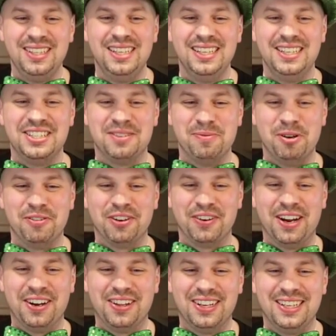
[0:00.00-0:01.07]
Is it moving
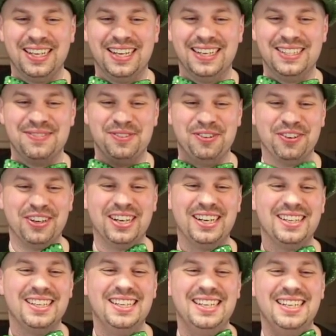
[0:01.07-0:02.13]
around a lot? Yeah, it is moving around
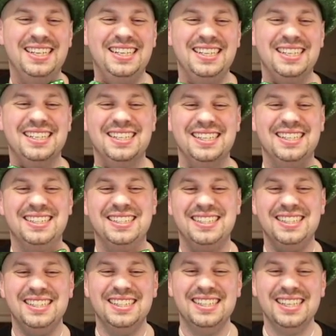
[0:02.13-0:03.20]
a lot.
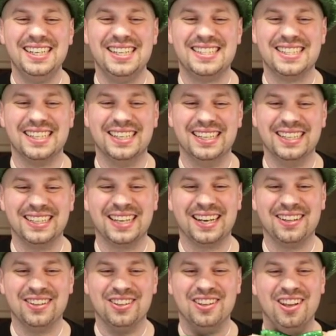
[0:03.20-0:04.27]
It's got
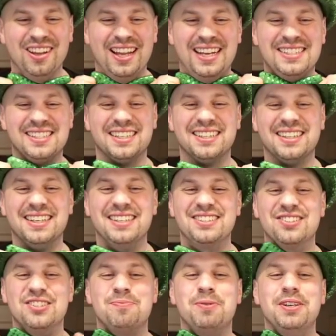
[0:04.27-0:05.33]
a little elastic thing,
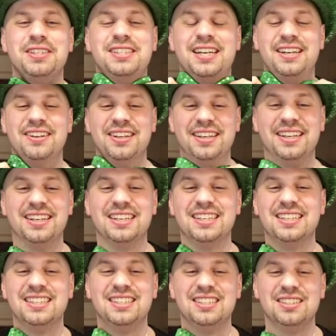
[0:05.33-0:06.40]
so it's pretty tight on there.
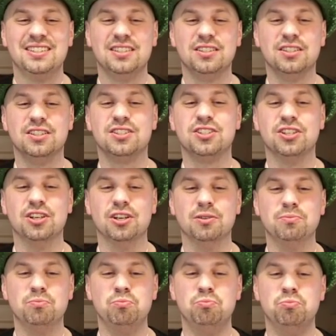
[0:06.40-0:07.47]
Let's
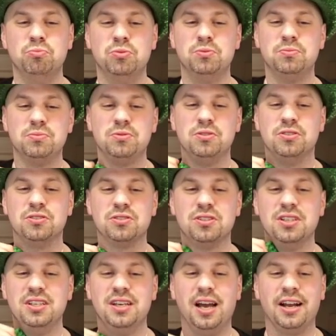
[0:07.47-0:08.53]
yes.
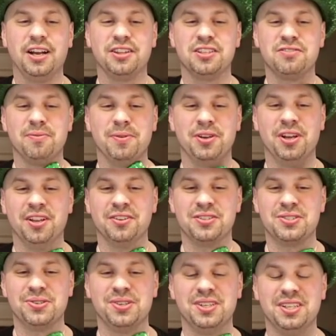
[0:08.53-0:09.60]
I got this from the dollar
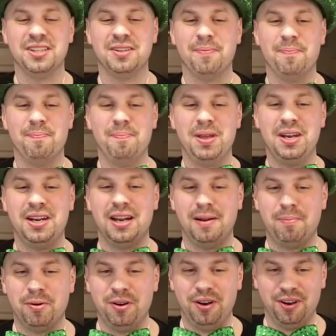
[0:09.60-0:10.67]
store. minute
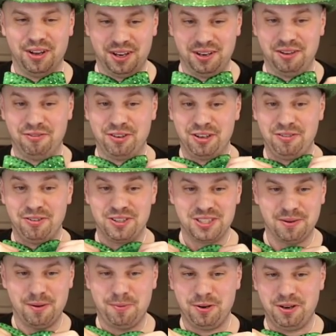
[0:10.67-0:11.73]
I put it on, the very
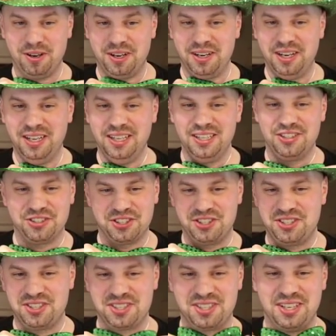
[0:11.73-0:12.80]
first time I put it on, just
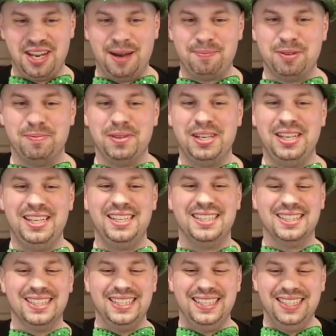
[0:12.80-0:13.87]
snapped
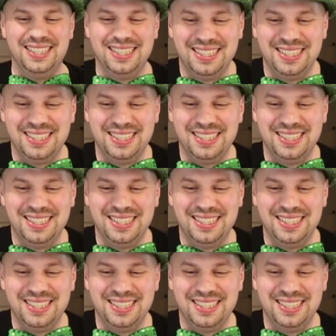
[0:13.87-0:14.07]
immediately.